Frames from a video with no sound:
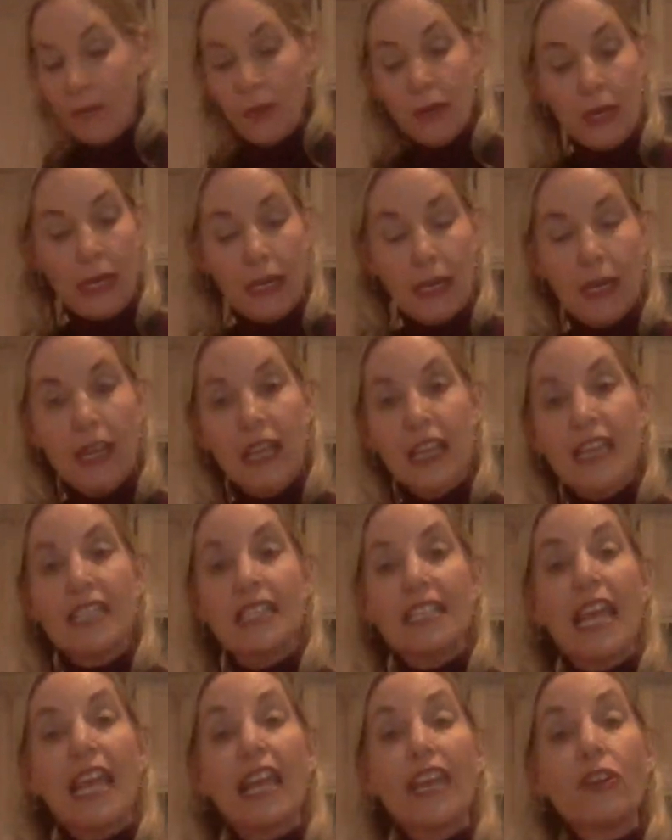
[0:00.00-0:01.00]
put it in a
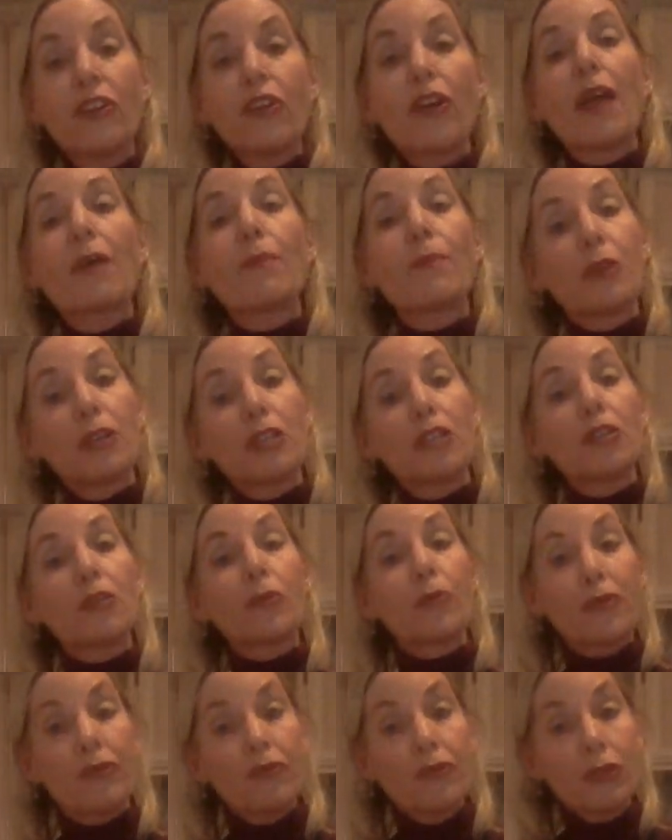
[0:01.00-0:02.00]
container and put it in
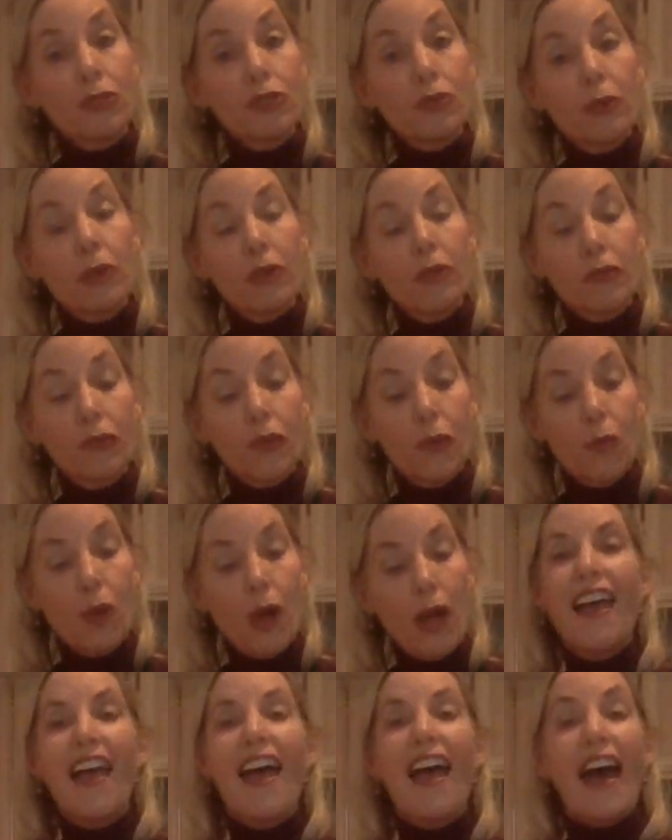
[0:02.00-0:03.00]
the refrigerator for a while.